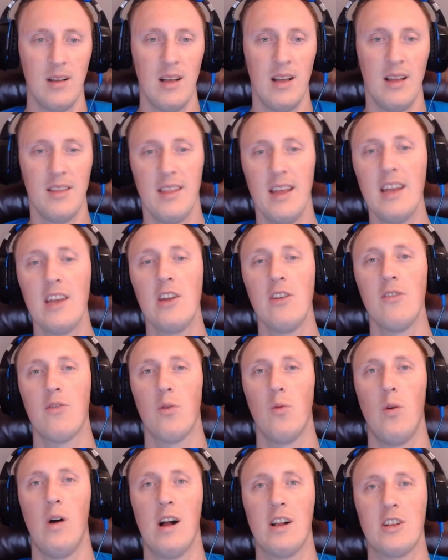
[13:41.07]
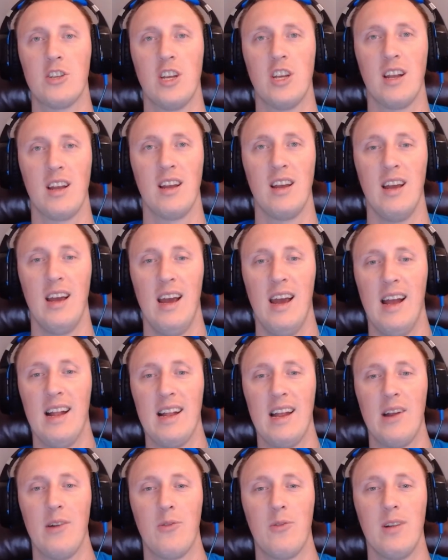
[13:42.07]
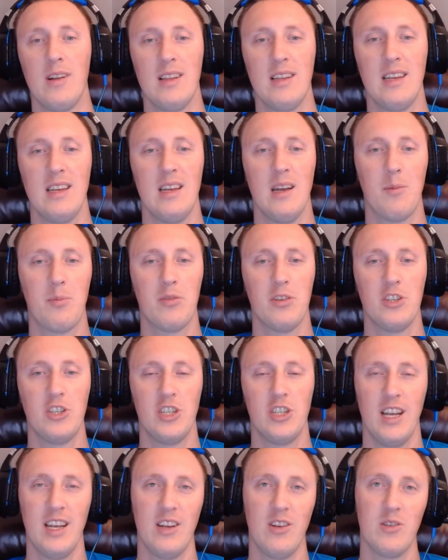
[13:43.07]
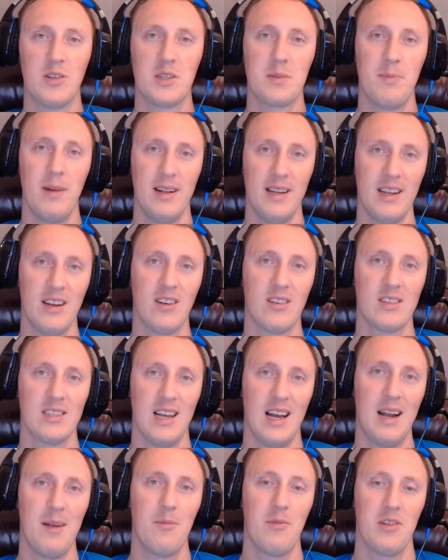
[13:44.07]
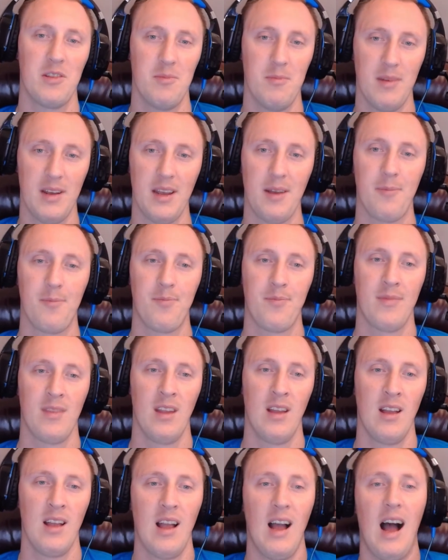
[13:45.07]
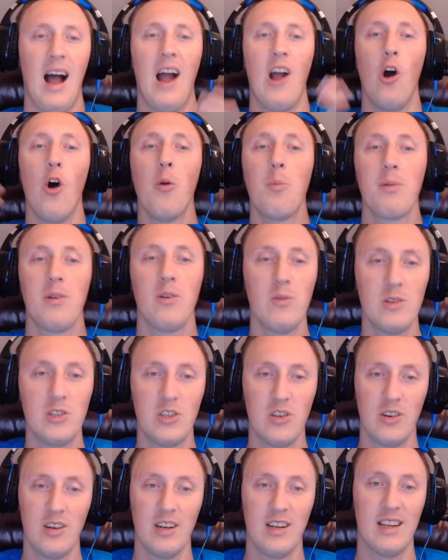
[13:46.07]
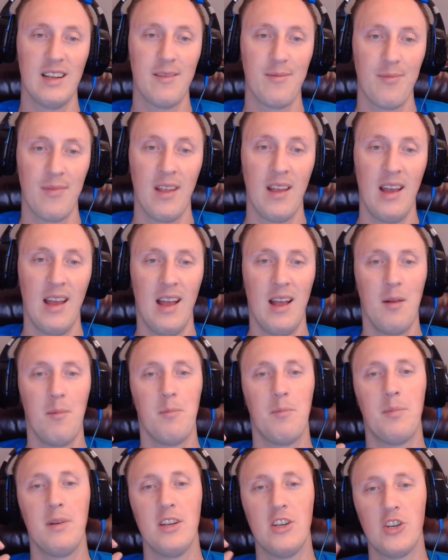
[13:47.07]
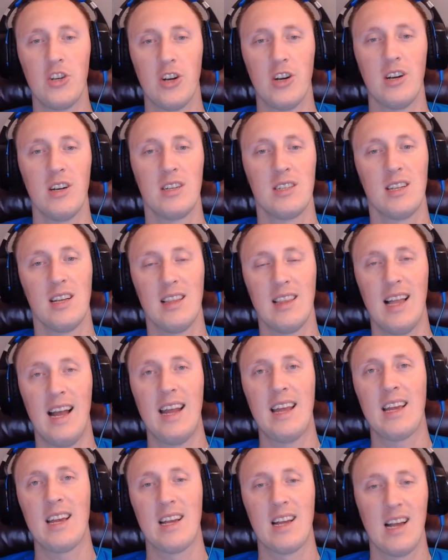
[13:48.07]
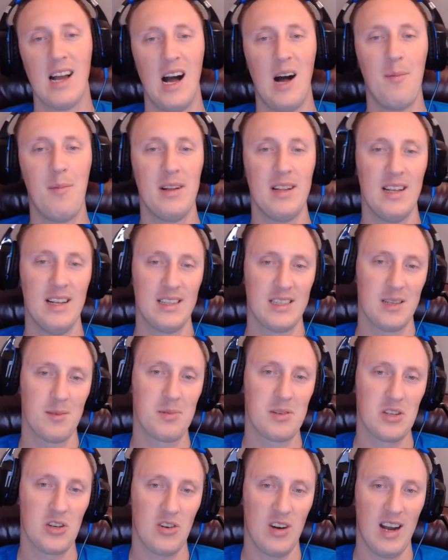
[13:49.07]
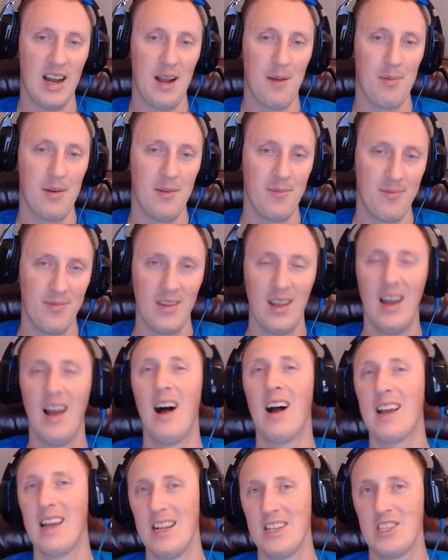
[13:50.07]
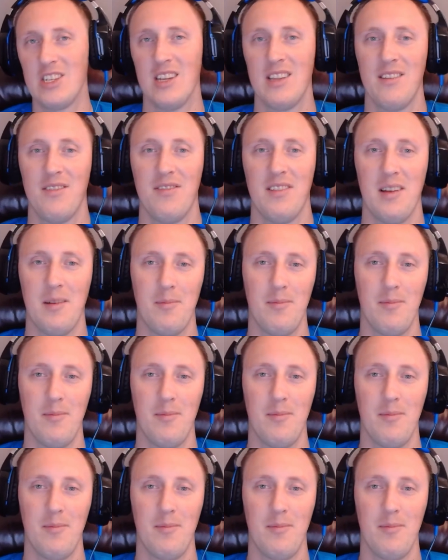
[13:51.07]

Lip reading: Thank you for watching, and I really appreciate you spending your time with me. I hope you enjoyed it. Be sure to like, comment, and subscribe. I'll catch you on the flip.